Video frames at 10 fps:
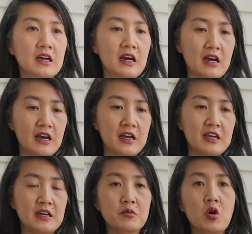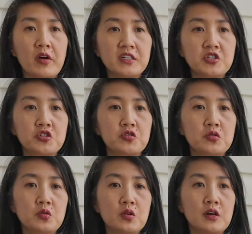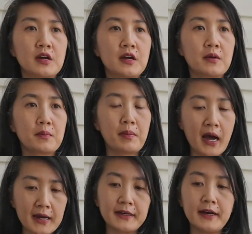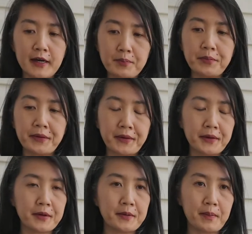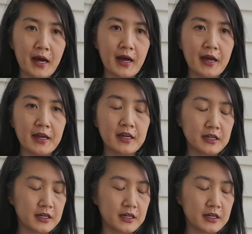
I am going to pot up my